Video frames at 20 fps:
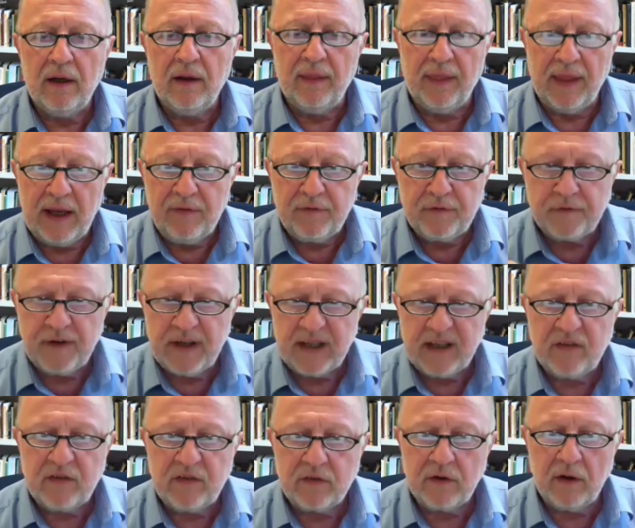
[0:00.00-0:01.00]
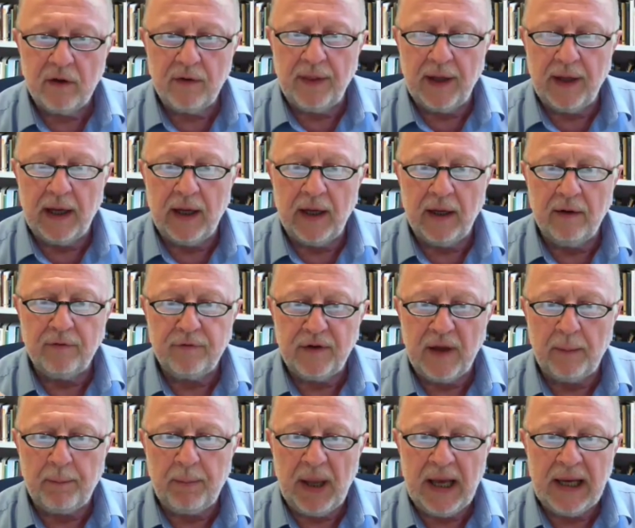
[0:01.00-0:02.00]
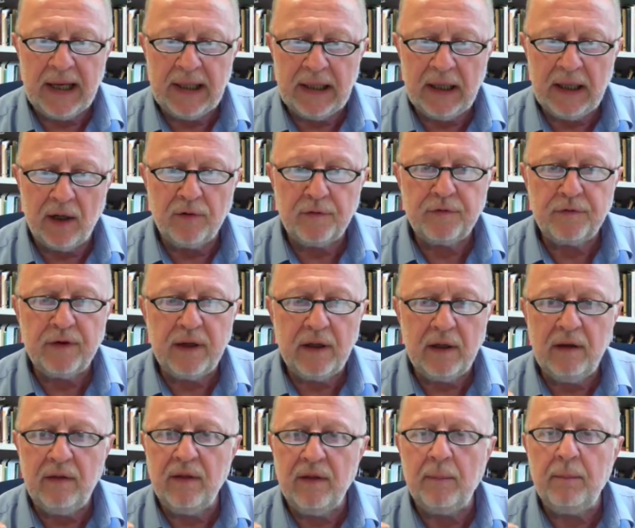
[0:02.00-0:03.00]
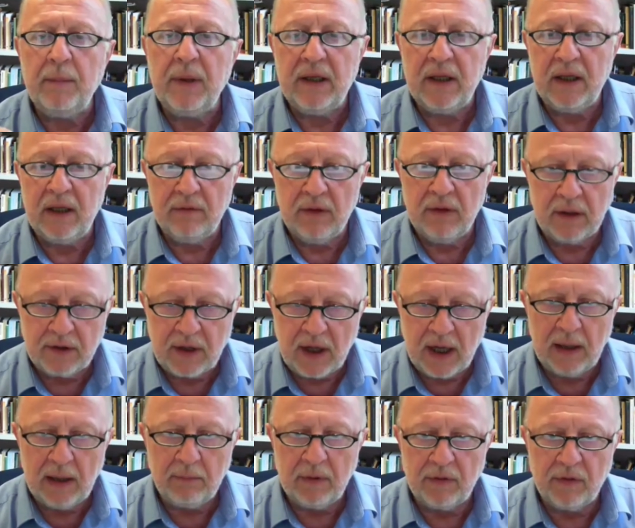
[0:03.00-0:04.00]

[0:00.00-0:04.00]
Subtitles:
they fixed the Vierbergelauf in the medieval time,